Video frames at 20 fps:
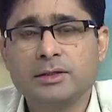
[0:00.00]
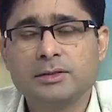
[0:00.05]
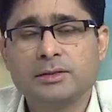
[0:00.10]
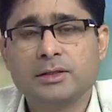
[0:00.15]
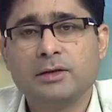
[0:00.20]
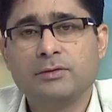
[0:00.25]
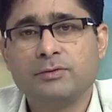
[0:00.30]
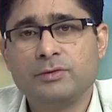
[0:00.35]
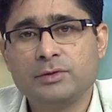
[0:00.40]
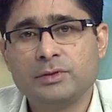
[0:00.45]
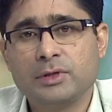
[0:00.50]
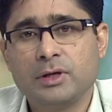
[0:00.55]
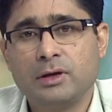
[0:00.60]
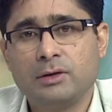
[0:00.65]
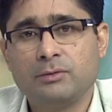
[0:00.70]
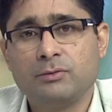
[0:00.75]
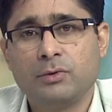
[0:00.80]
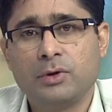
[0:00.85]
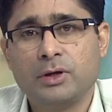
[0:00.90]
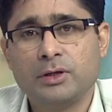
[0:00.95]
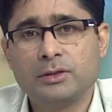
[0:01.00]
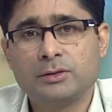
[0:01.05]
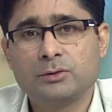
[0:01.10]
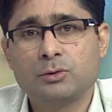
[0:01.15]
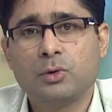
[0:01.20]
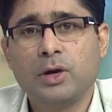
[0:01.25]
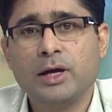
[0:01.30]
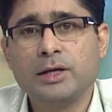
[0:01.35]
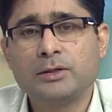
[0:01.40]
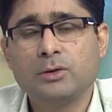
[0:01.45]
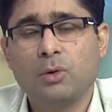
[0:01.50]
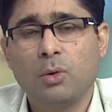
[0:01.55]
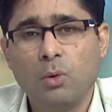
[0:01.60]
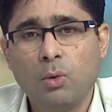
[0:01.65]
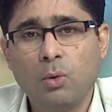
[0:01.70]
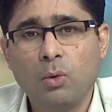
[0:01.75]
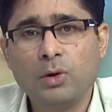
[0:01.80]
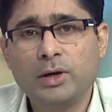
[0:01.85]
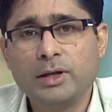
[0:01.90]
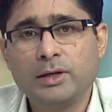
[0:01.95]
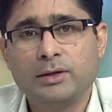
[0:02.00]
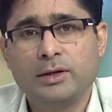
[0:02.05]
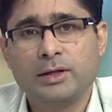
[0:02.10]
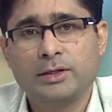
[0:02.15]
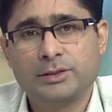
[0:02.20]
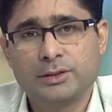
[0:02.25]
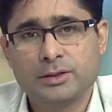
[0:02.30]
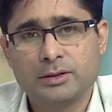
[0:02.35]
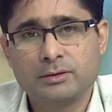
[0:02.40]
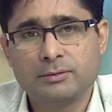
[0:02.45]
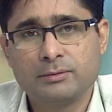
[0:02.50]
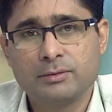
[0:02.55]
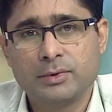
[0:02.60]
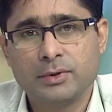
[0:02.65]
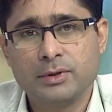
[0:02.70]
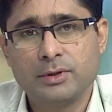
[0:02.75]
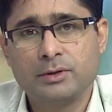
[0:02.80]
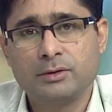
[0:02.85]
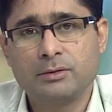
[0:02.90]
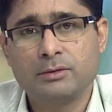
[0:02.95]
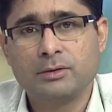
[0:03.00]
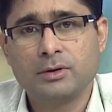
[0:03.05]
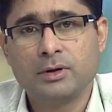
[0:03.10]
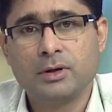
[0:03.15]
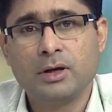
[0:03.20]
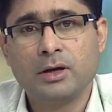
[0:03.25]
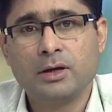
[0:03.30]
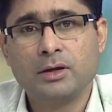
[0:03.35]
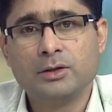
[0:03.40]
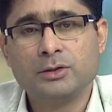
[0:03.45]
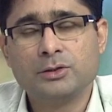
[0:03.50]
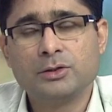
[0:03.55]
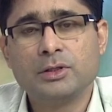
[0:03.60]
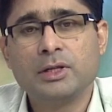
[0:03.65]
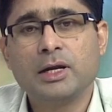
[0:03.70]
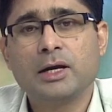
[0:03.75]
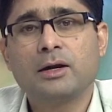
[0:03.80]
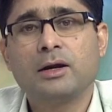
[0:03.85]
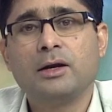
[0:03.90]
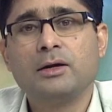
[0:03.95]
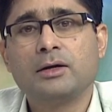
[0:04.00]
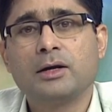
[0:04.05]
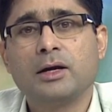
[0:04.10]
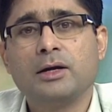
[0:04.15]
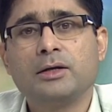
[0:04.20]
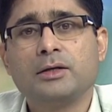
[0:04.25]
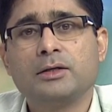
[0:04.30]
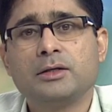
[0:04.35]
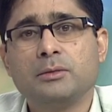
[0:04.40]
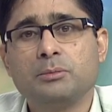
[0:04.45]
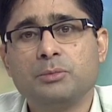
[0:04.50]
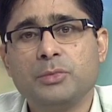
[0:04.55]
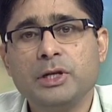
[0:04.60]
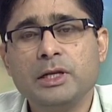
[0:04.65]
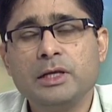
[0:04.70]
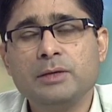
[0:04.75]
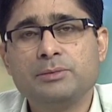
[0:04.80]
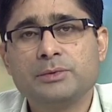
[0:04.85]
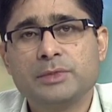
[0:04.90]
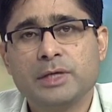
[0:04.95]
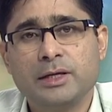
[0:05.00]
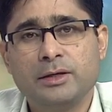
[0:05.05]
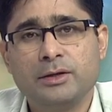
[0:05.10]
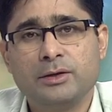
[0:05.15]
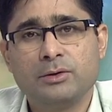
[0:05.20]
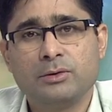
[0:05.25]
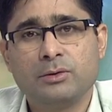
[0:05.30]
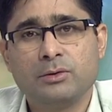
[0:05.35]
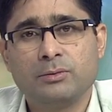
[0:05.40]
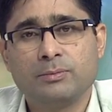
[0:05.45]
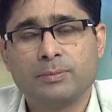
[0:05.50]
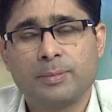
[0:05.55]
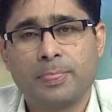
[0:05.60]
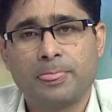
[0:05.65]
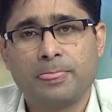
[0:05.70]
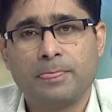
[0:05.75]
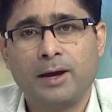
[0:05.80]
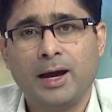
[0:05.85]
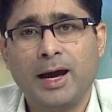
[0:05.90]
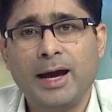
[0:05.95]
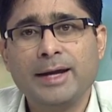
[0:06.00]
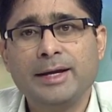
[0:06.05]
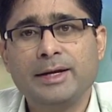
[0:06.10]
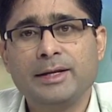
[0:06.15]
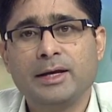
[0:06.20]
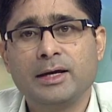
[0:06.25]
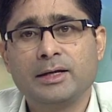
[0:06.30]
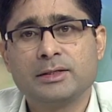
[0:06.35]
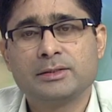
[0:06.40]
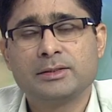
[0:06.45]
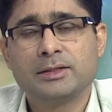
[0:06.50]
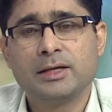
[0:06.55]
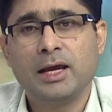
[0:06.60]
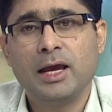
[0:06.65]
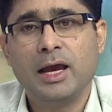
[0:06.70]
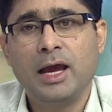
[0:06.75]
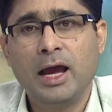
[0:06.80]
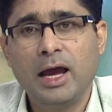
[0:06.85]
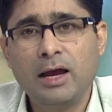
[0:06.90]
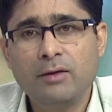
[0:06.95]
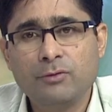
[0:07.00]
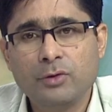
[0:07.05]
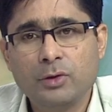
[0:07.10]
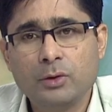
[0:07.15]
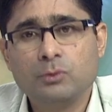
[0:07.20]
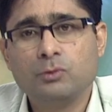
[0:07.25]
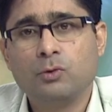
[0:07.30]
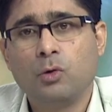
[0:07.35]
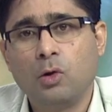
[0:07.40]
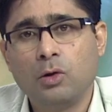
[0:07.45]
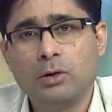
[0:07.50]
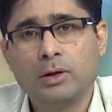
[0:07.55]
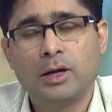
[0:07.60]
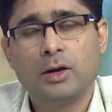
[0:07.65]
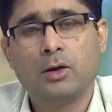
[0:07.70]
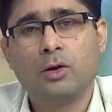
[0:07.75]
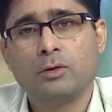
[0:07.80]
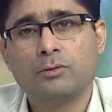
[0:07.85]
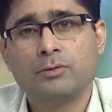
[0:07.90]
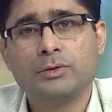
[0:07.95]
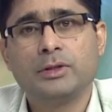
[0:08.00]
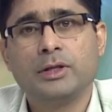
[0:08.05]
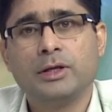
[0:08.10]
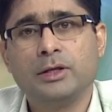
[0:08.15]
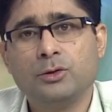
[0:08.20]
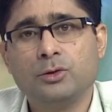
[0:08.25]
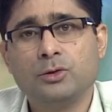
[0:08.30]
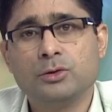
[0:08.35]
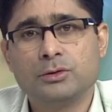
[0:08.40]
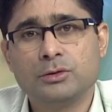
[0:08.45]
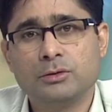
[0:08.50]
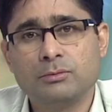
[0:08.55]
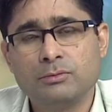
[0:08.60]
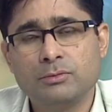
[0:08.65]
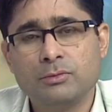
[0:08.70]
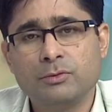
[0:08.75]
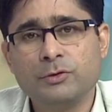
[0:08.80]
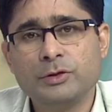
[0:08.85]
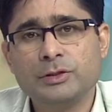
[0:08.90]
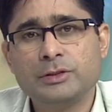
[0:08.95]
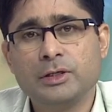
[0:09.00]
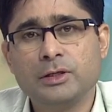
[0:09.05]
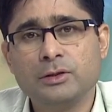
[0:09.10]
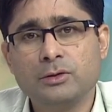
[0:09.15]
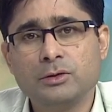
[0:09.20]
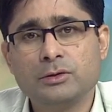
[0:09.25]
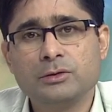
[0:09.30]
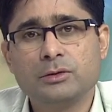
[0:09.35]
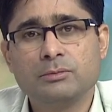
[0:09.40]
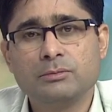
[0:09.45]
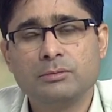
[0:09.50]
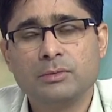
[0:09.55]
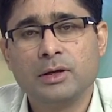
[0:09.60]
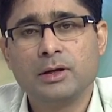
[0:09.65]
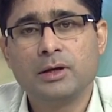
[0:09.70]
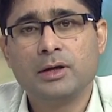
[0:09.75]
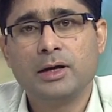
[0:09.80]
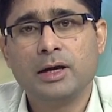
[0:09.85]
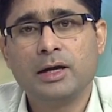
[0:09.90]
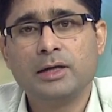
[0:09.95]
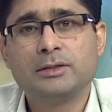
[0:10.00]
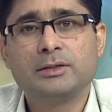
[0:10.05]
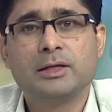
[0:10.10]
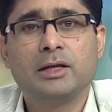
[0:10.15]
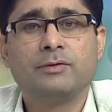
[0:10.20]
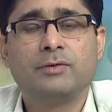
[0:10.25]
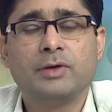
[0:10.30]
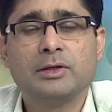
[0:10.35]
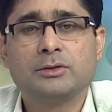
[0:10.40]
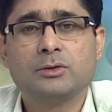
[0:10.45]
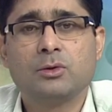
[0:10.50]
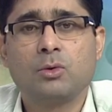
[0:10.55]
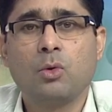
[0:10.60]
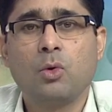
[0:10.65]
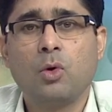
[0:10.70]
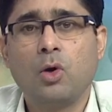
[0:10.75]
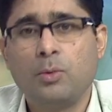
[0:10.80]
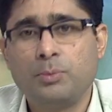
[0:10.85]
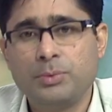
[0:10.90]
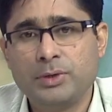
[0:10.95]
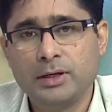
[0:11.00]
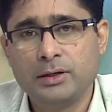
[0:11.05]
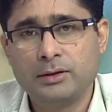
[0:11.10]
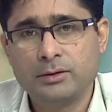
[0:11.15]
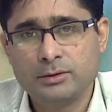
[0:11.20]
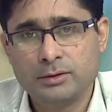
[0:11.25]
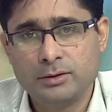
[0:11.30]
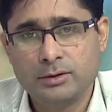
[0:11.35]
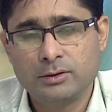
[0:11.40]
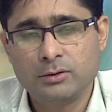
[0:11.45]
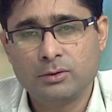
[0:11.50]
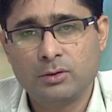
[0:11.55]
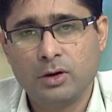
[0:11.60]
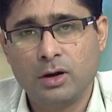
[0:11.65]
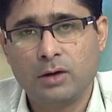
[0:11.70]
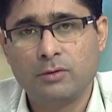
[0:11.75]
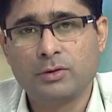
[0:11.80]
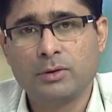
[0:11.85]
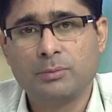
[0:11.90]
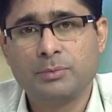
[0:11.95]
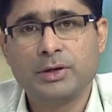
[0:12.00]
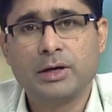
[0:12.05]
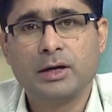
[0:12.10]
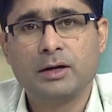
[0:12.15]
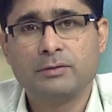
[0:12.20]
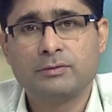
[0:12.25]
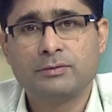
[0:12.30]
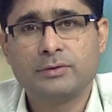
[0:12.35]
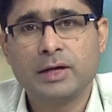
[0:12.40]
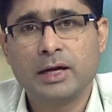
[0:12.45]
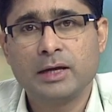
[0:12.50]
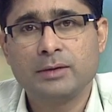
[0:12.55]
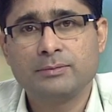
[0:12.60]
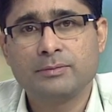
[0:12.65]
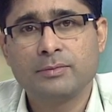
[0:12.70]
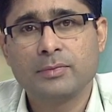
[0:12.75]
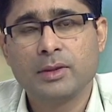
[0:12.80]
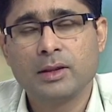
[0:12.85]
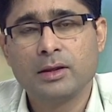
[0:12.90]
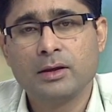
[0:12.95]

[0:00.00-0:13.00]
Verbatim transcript: itself is uh, is quite old in nature you know so there are contradictory beliefs and you know ideas have evolved along with Hinduism, which Hinduism itself has co-opted you know over a period of time.